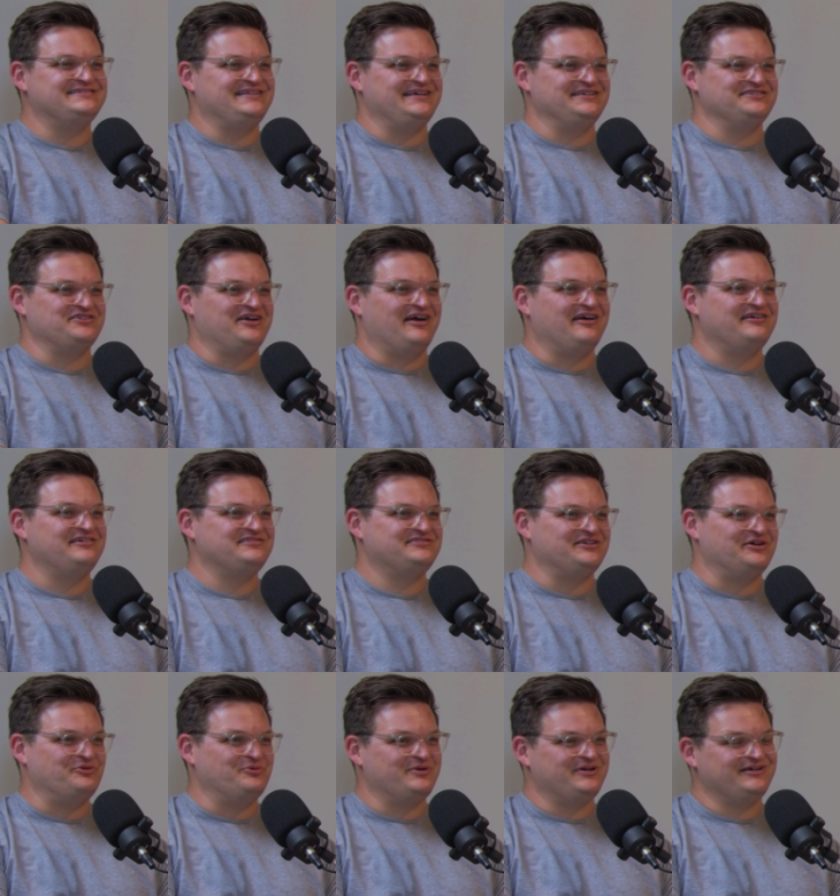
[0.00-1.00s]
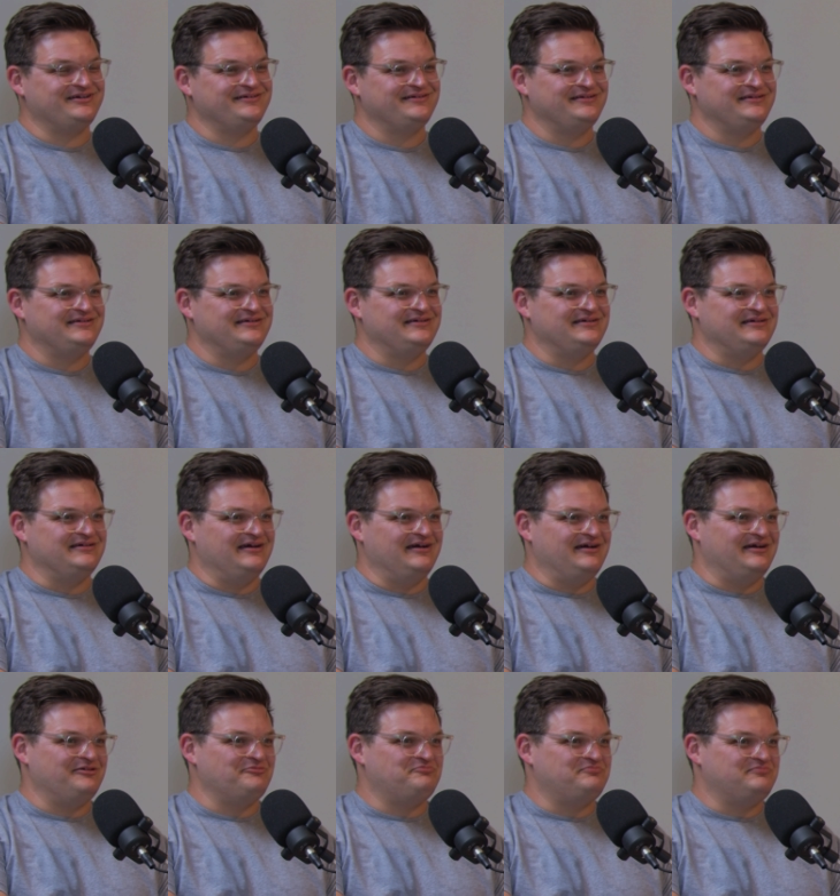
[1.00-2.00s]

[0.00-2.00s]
things are. And so we're, uh,